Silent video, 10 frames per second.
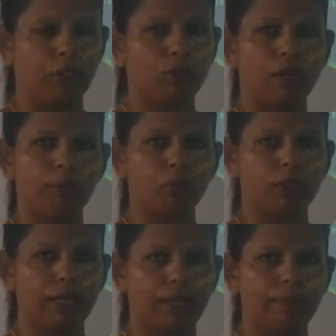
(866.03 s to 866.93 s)
You come to
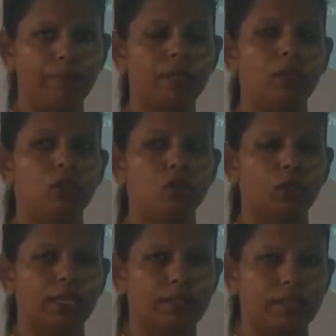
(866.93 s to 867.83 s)
the lab, so
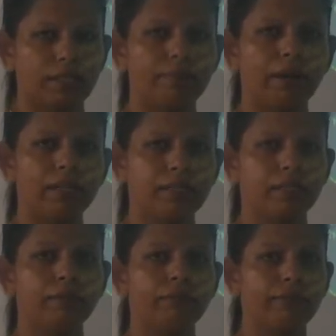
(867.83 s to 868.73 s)
you can see the
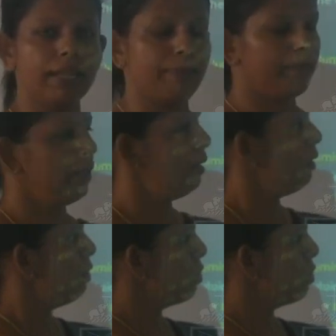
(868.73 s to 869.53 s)
Bunsen flame.